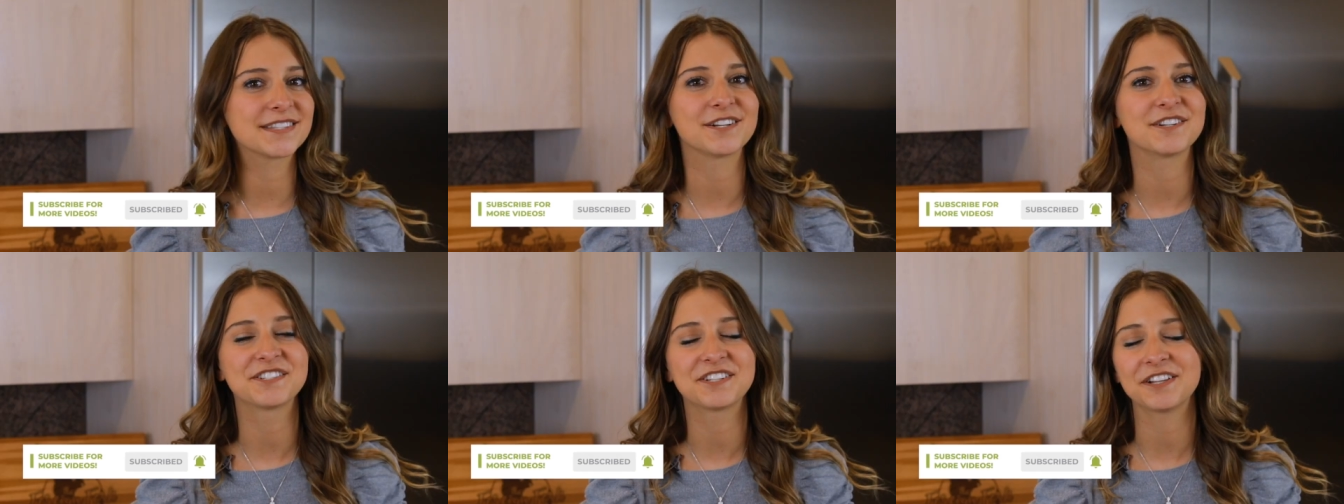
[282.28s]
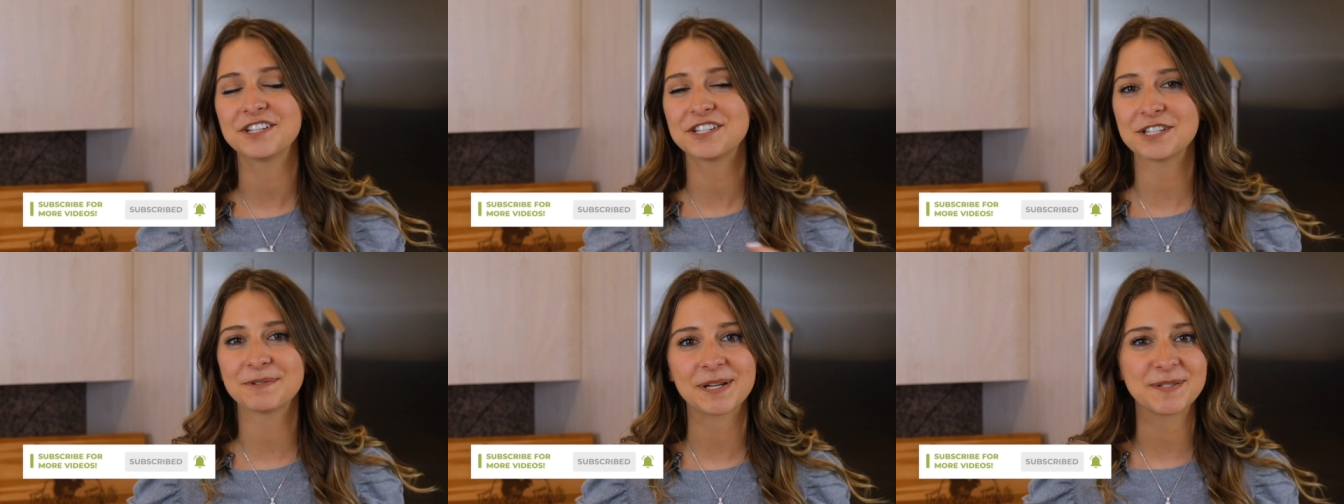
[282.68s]
there's
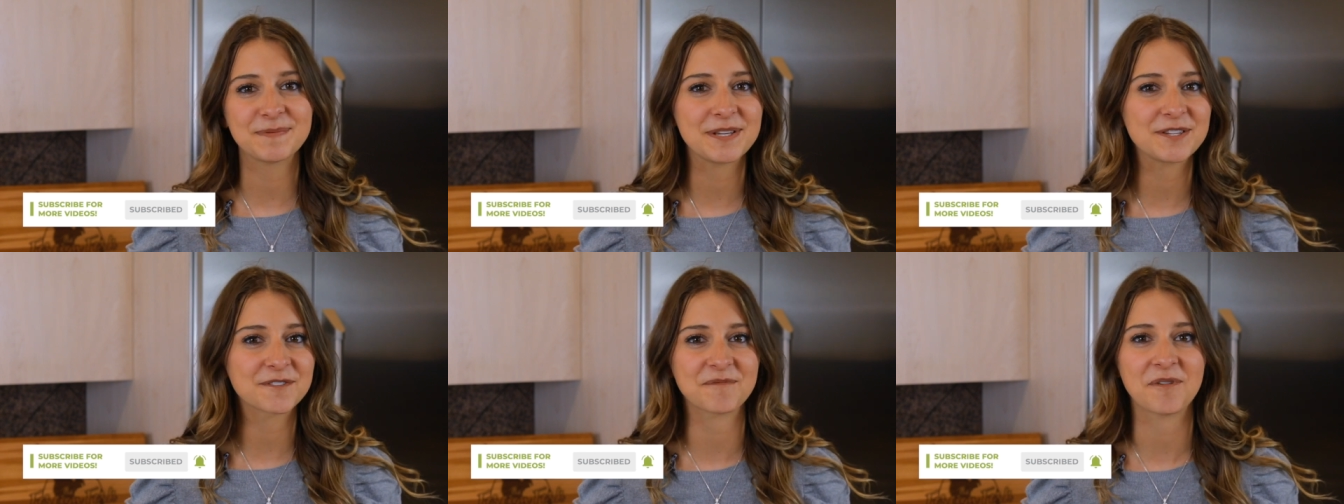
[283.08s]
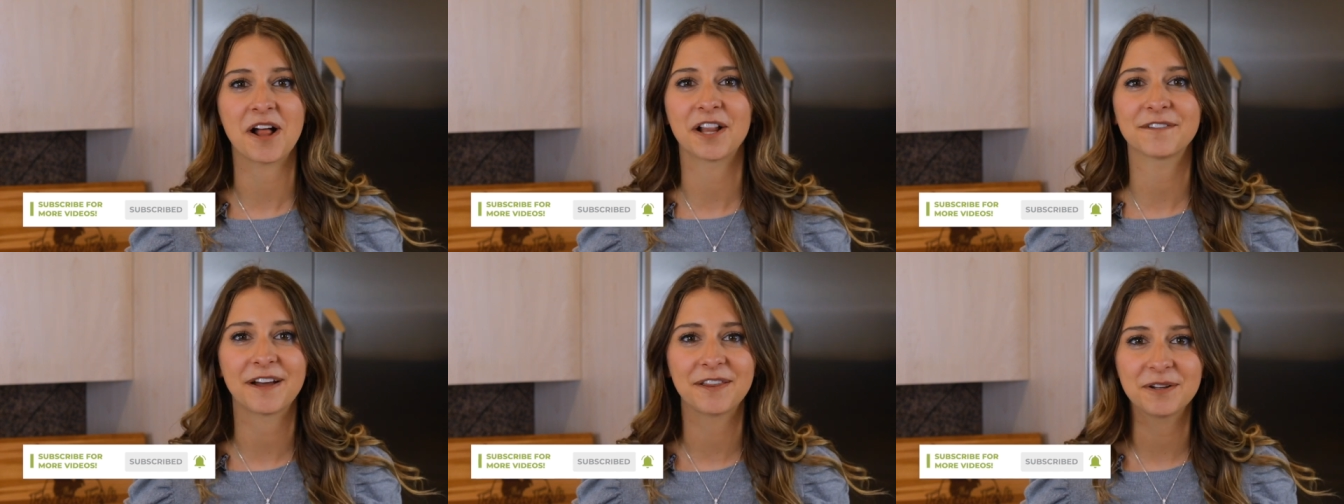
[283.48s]
delicious recipes from
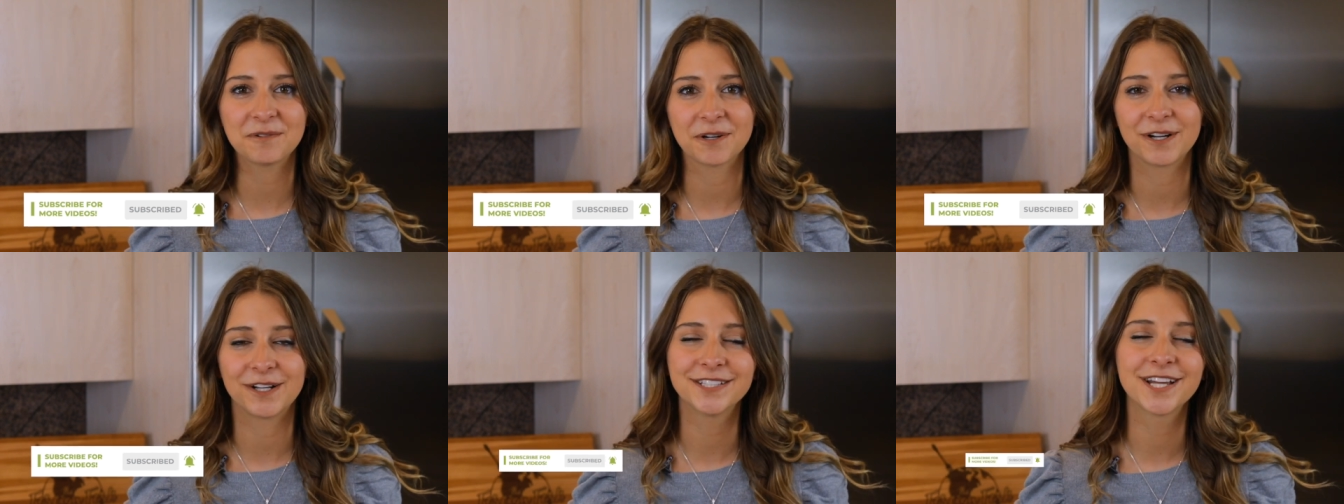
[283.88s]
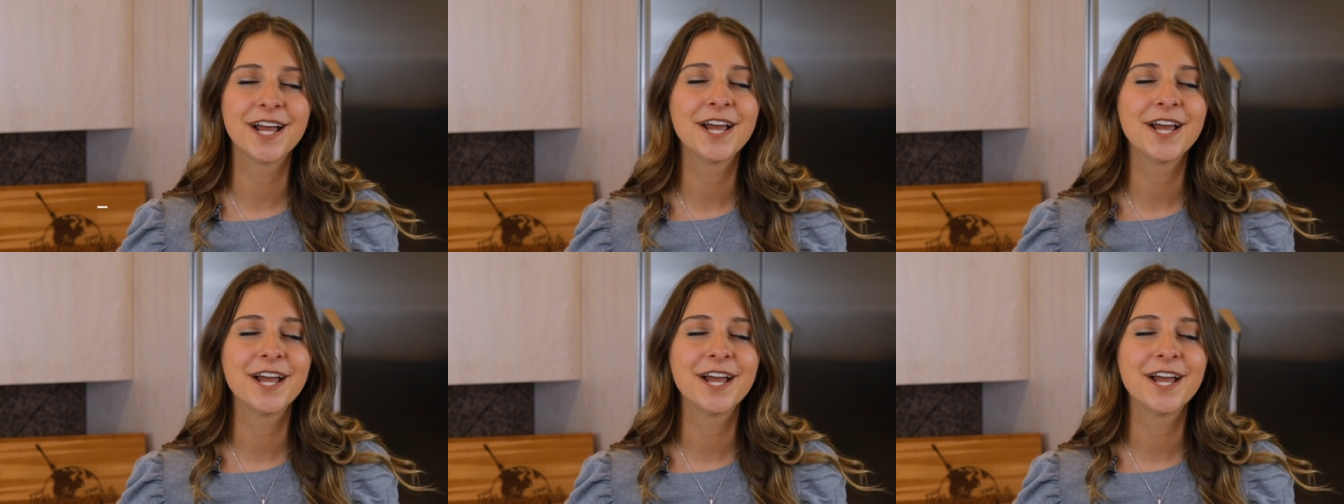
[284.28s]
all around the world.